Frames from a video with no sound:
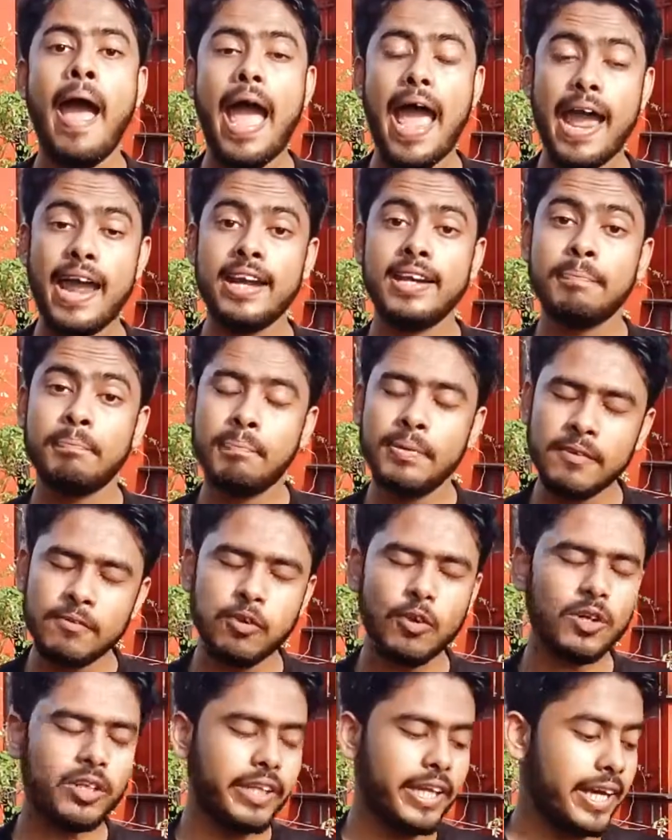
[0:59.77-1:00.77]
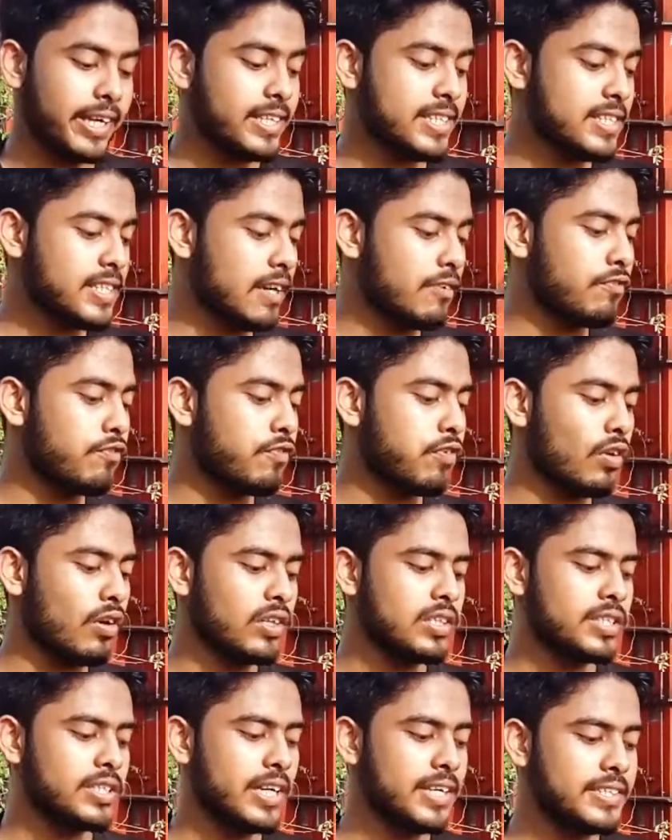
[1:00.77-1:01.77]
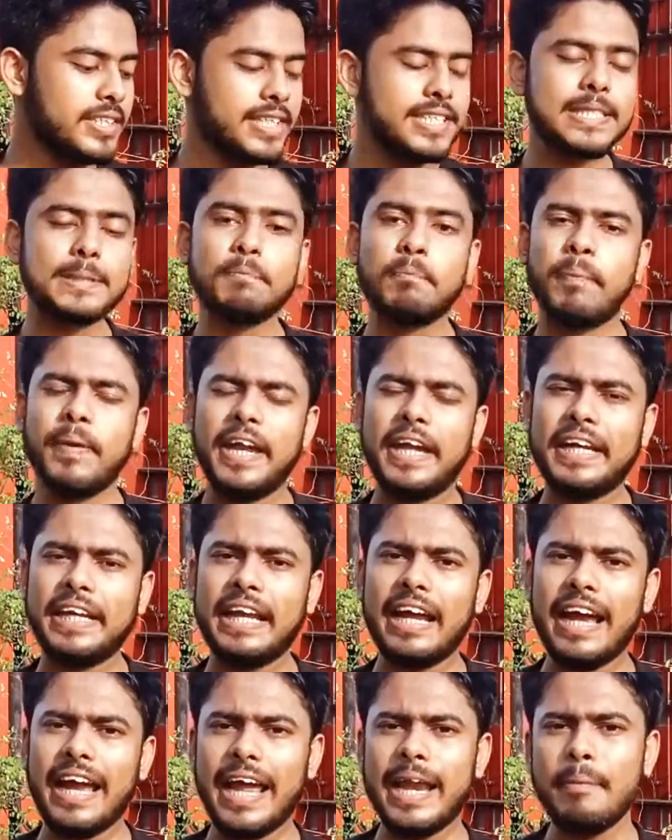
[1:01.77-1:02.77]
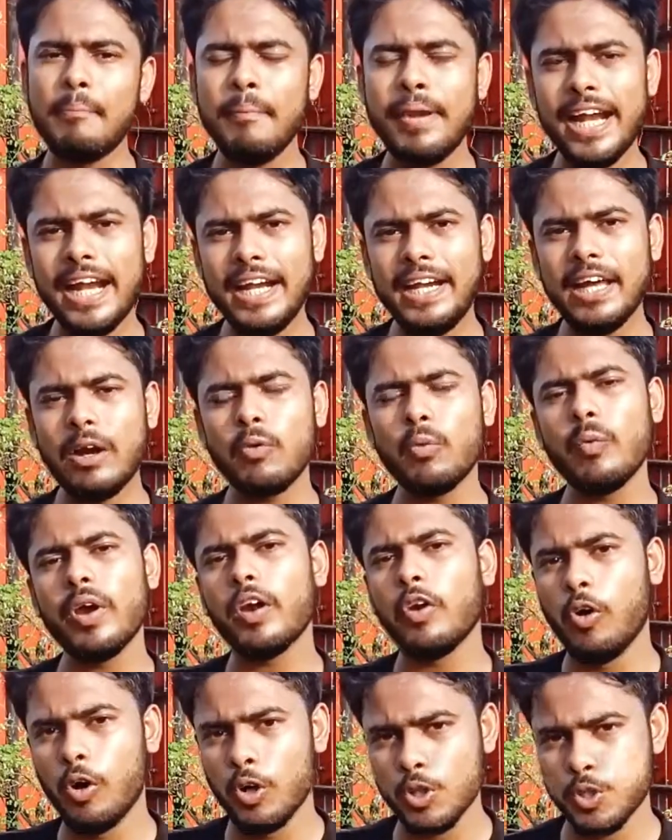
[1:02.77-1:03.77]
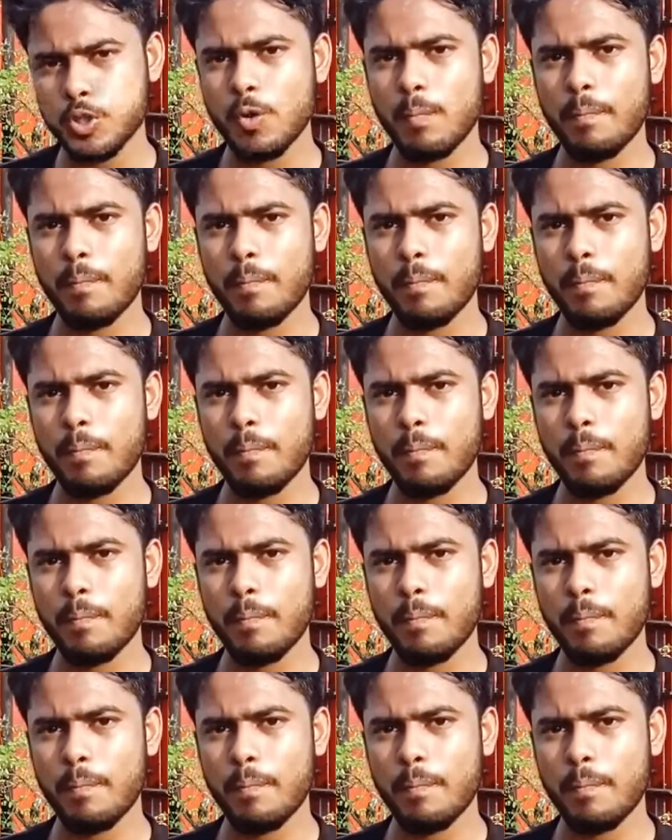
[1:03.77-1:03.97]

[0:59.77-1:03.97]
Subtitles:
And before that, some flaws such as Spectra and Meltdown were also